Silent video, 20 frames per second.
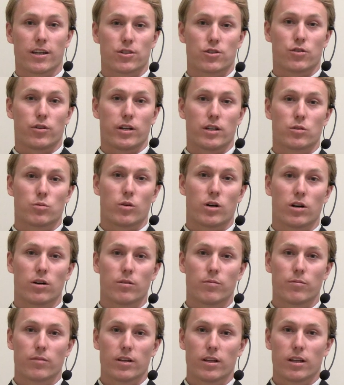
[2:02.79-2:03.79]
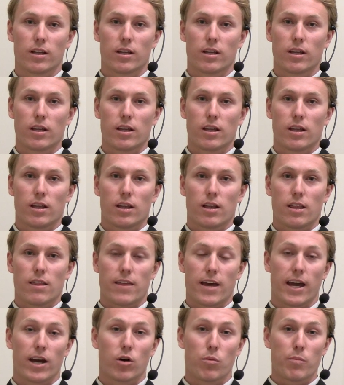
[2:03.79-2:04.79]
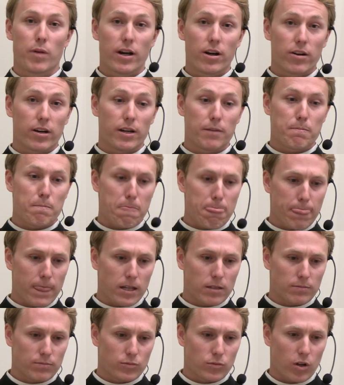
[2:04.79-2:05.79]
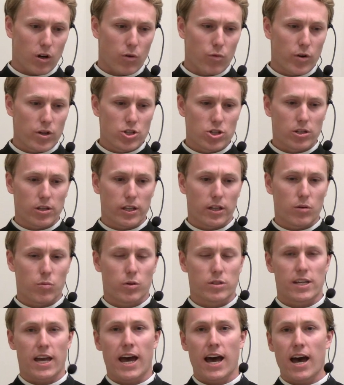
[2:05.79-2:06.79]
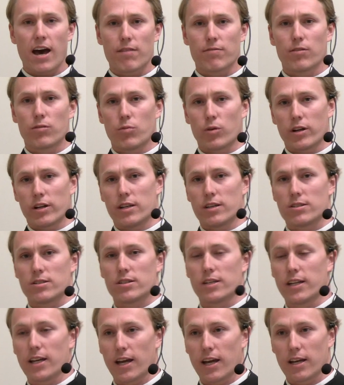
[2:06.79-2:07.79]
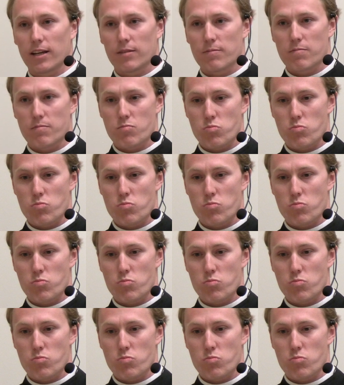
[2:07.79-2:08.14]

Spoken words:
history as well. The Hail Mary originally was half of what it is today.